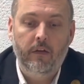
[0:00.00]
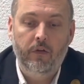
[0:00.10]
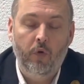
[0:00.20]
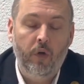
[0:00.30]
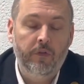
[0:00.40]

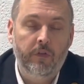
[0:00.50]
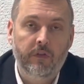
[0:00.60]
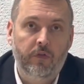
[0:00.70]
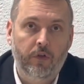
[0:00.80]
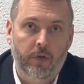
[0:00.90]
noise
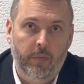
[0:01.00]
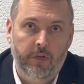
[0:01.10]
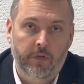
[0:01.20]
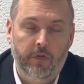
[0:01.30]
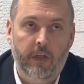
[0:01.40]

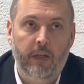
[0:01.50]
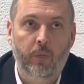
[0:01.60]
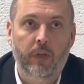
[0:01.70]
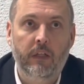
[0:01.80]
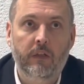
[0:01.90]
disturbance and we
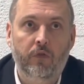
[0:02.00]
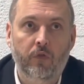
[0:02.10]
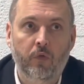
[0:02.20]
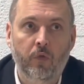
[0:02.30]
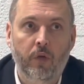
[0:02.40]
need
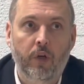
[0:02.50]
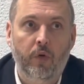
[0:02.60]
to